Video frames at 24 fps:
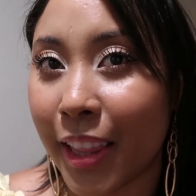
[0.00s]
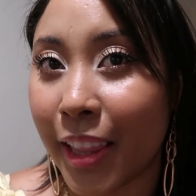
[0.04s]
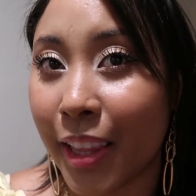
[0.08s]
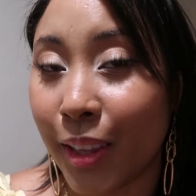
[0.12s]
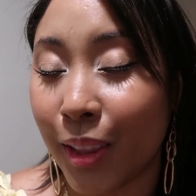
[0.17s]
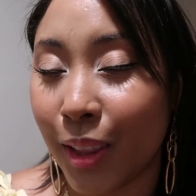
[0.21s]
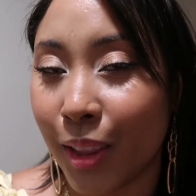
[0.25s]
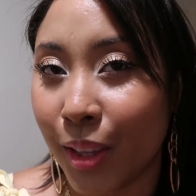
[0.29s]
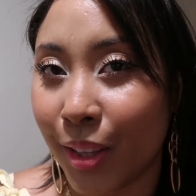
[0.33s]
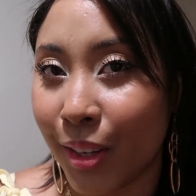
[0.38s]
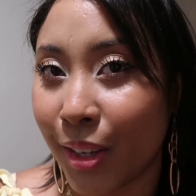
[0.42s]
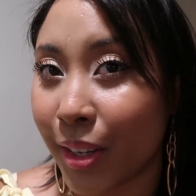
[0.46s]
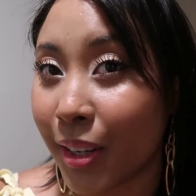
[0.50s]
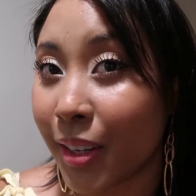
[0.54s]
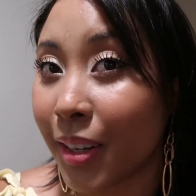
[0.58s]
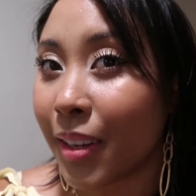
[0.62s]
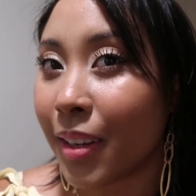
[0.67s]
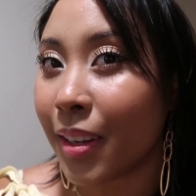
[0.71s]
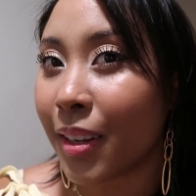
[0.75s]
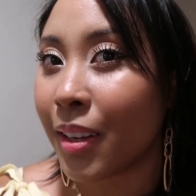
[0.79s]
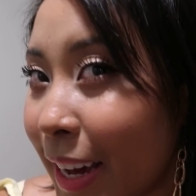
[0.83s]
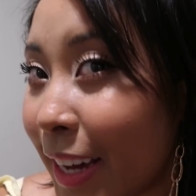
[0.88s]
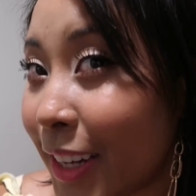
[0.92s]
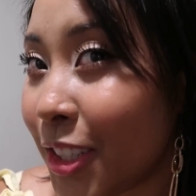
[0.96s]
the look,
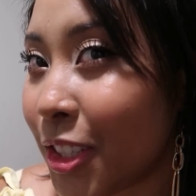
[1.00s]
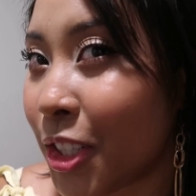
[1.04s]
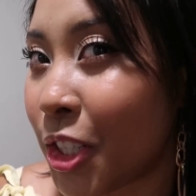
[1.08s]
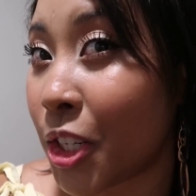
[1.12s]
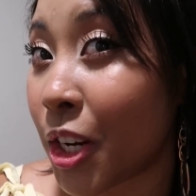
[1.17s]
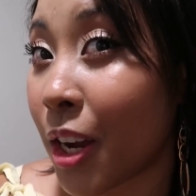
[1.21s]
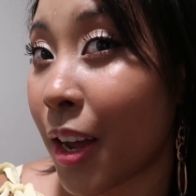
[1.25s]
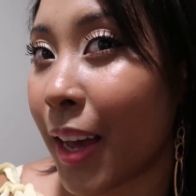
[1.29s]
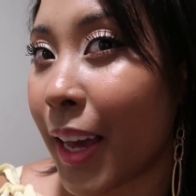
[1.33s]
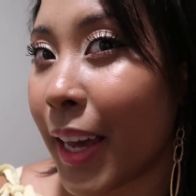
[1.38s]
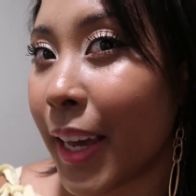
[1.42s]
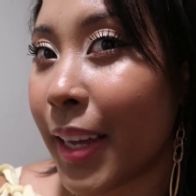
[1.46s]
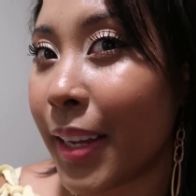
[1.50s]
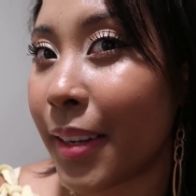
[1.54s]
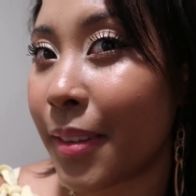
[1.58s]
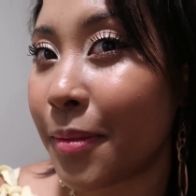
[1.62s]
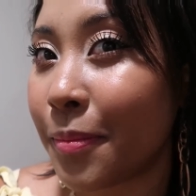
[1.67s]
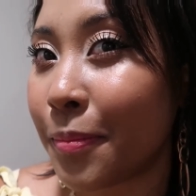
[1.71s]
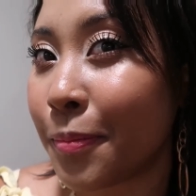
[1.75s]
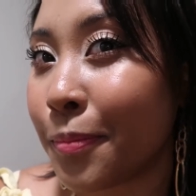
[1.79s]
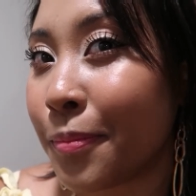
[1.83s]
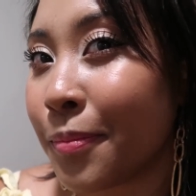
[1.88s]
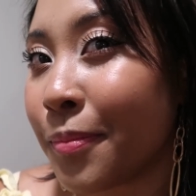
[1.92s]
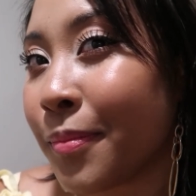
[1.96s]
that
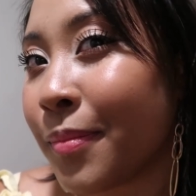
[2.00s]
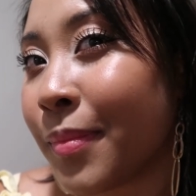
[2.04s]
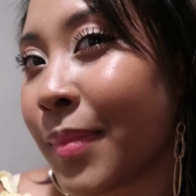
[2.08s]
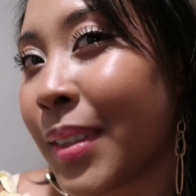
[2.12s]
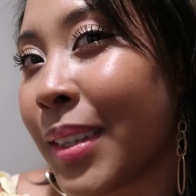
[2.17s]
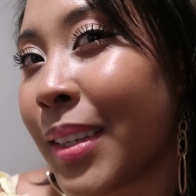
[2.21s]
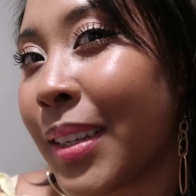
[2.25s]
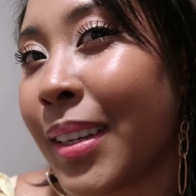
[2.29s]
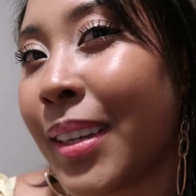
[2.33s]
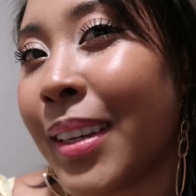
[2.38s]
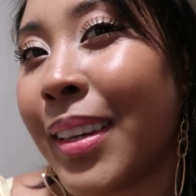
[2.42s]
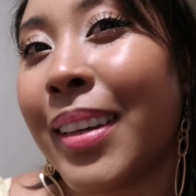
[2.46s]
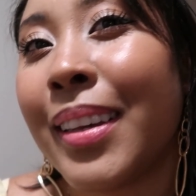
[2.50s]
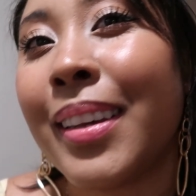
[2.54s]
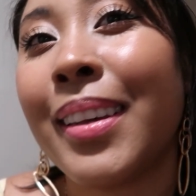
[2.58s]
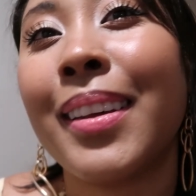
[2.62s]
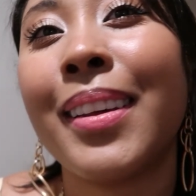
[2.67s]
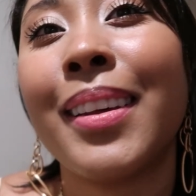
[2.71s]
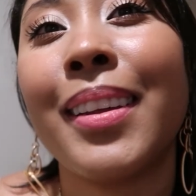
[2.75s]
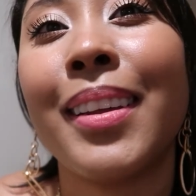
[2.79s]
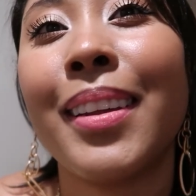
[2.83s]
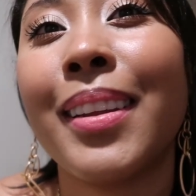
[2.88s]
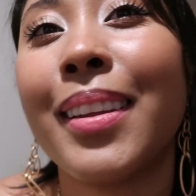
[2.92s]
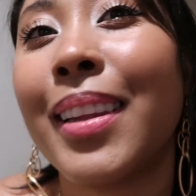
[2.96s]
shine.
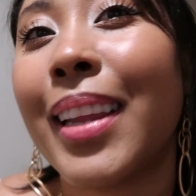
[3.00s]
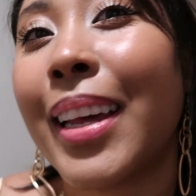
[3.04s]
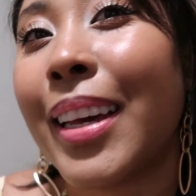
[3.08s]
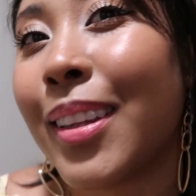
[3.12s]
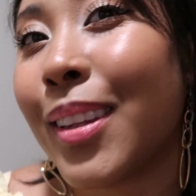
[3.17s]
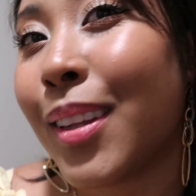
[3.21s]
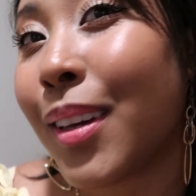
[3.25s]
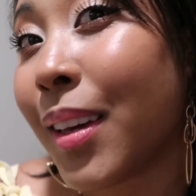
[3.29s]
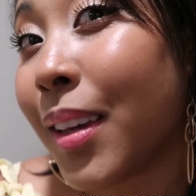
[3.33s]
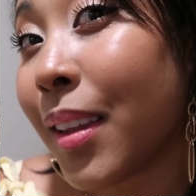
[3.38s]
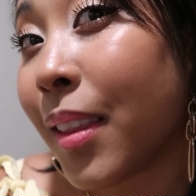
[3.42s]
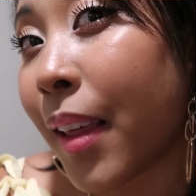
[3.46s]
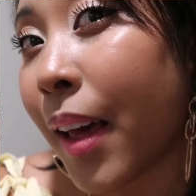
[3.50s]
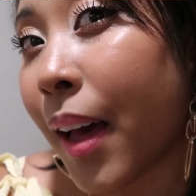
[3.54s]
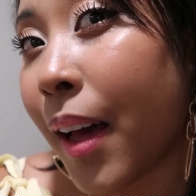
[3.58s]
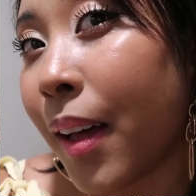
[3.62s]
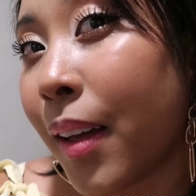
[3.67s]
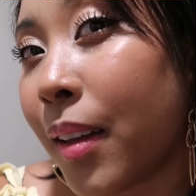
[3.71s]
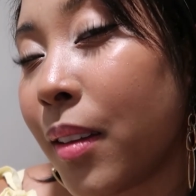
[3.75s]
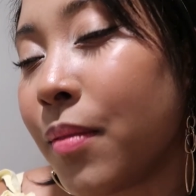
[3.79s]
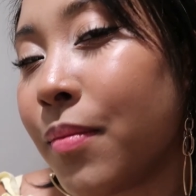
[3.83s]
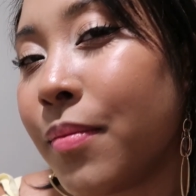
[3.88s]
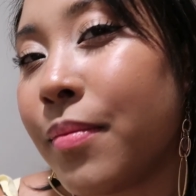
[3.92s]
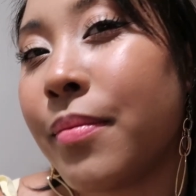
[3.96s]
Like, look at
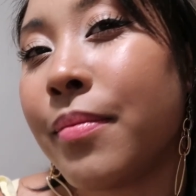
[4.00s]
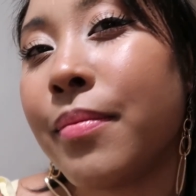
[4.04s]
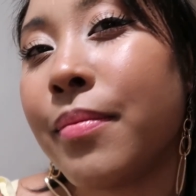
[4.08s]
that.